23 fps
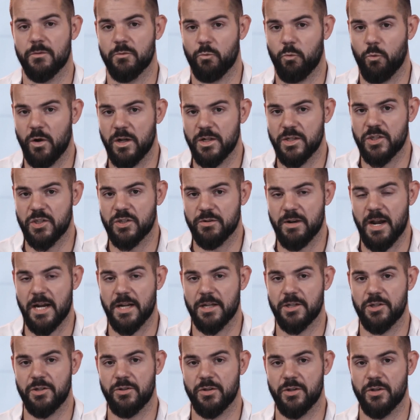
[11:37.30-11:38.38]
One
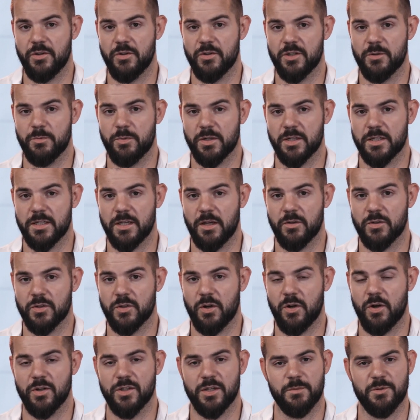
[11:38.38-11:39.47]
strategy you can use to book sales
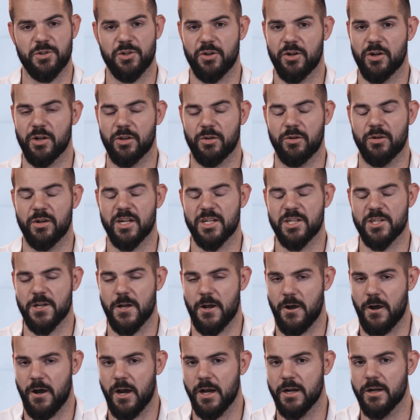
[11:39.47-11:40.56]
calls. I'm sure you're going to learn a
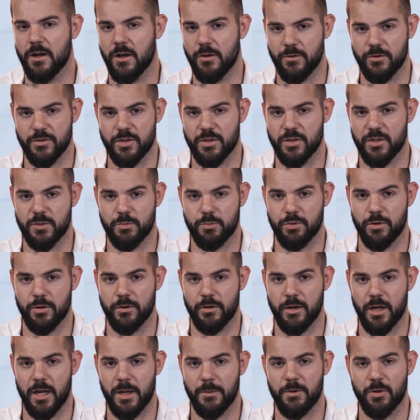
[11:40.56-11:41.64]
ton others in this
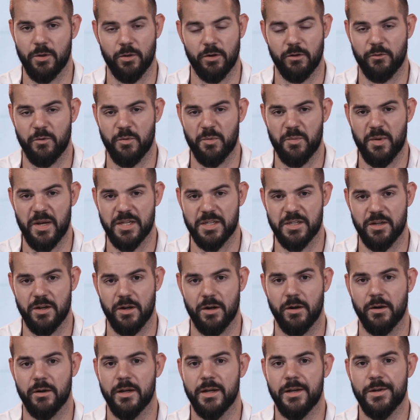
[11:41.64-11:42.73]
program. You're learning from the best
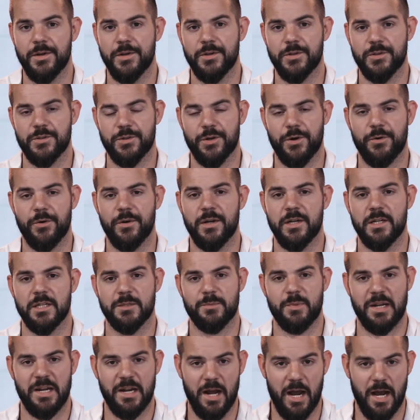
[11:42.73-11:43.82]
here. So it's
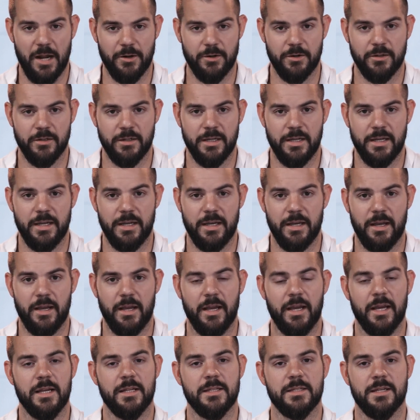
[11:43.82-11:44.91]
been an honor,
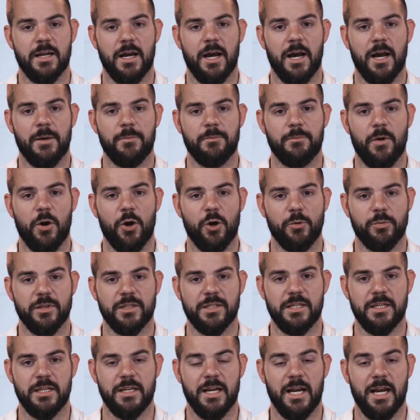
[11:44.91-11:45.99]
and I hope to
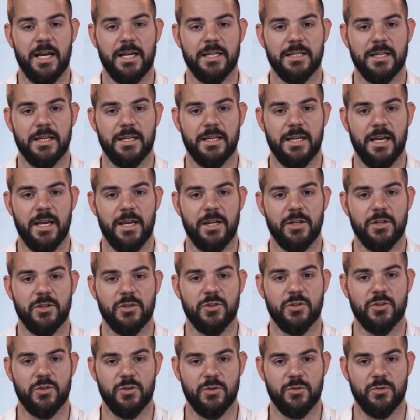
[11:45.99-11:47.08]
see you guys again
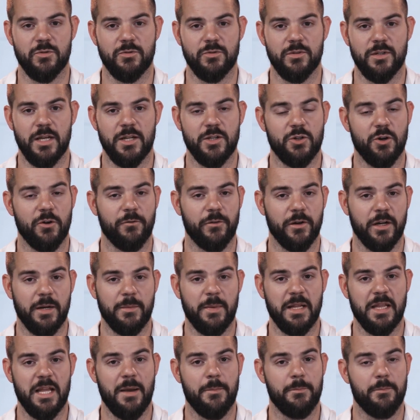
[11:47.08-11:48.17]
soon. And don't forget
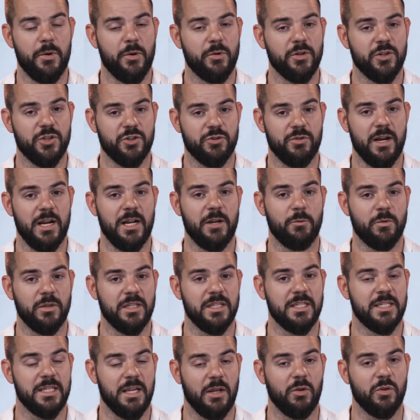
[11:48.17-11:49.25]
about that bonus training with the
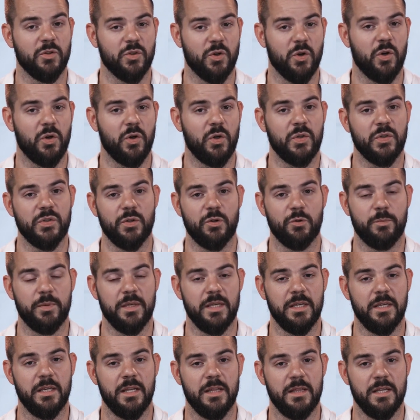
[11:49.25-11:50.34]
sales calls. That'll
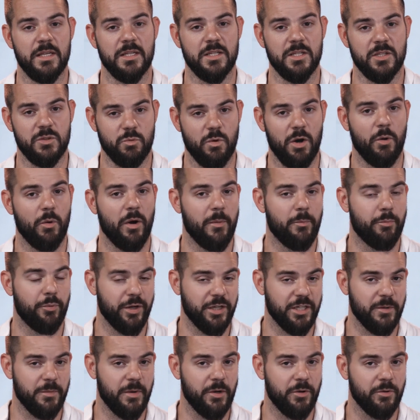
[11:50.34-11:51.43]
be in this as well, where I
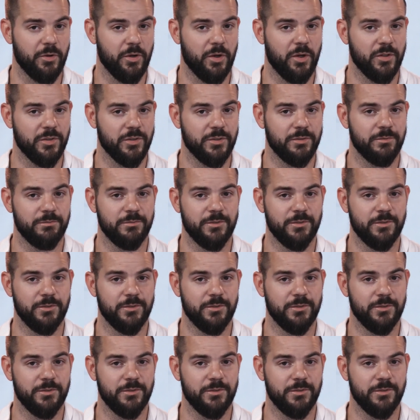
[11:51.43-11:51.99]
break down my own calls.